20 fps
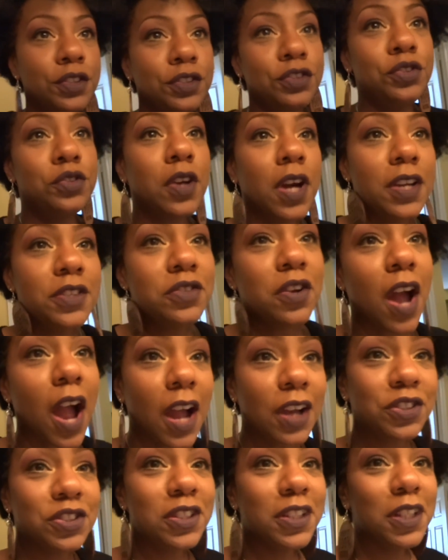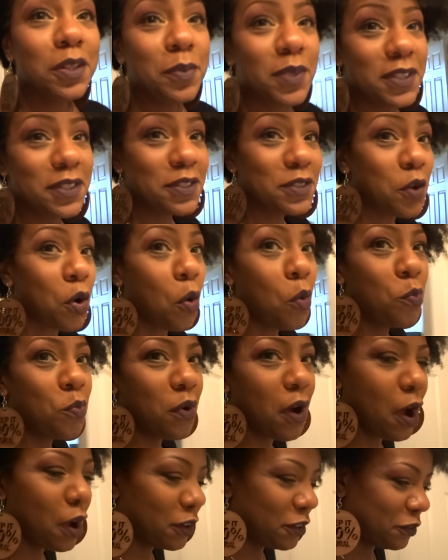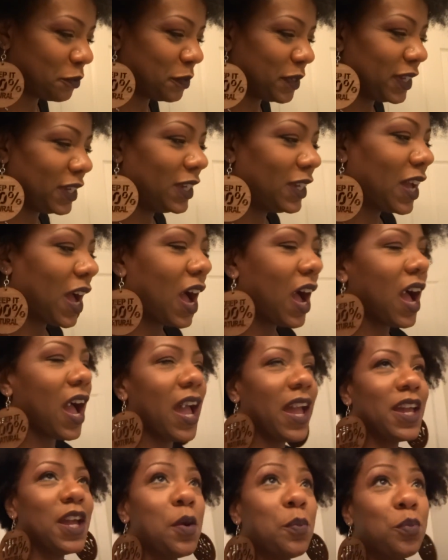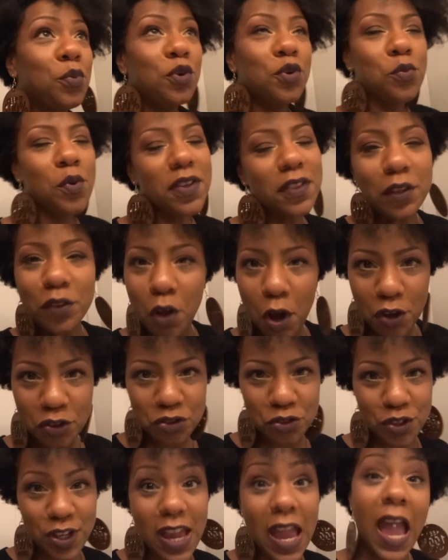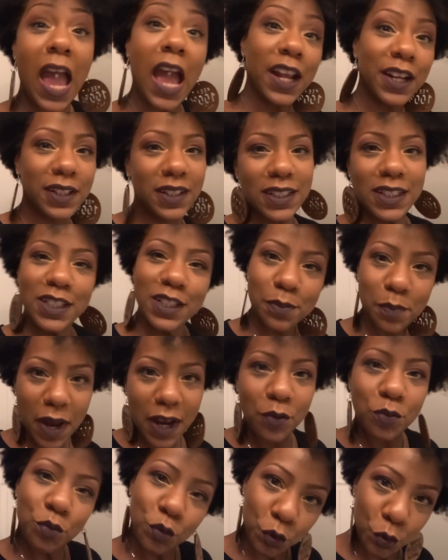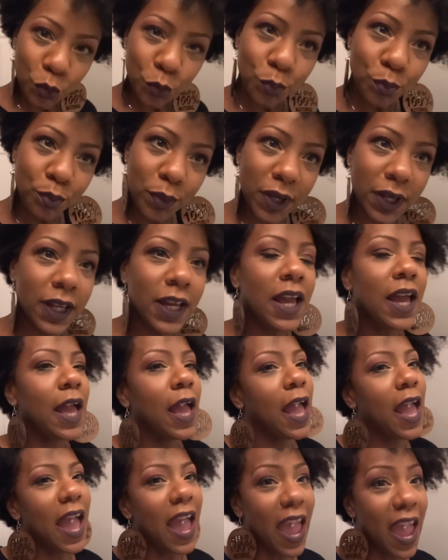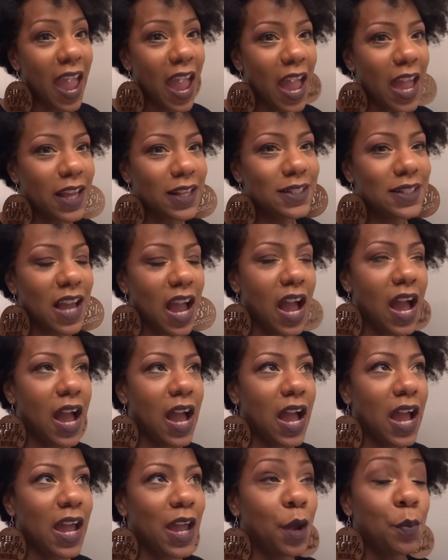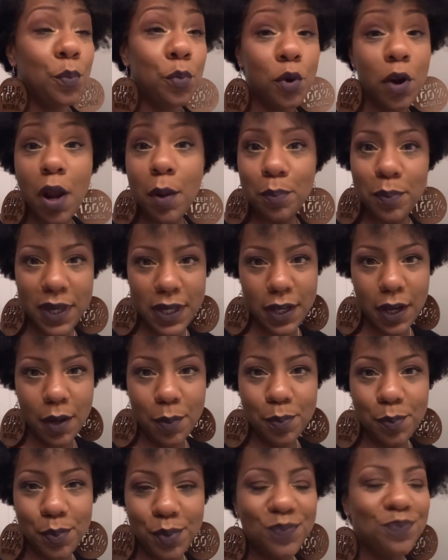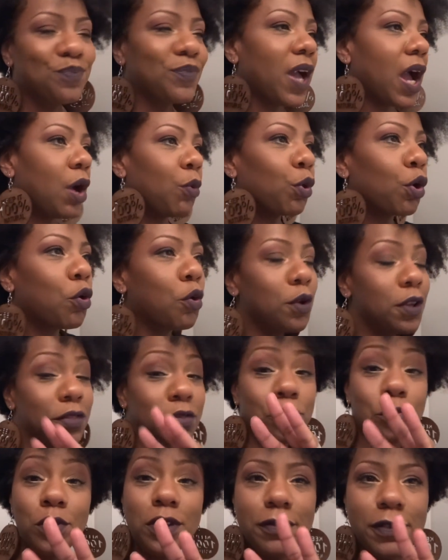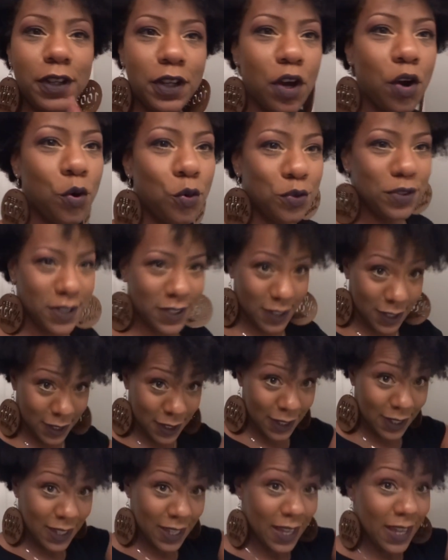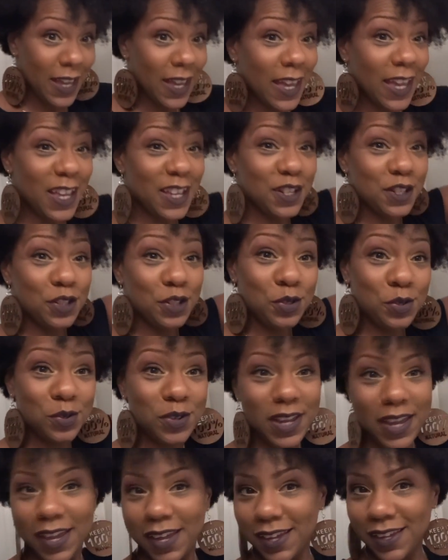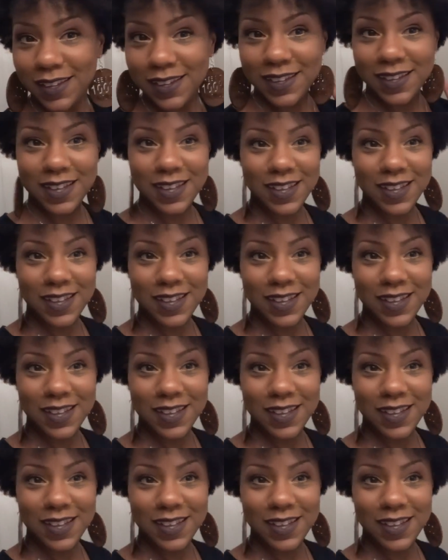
you guys are actually going to be so proud of me. I put away the laundry and cleaned my room and I put on makeup. I recorded three videos, including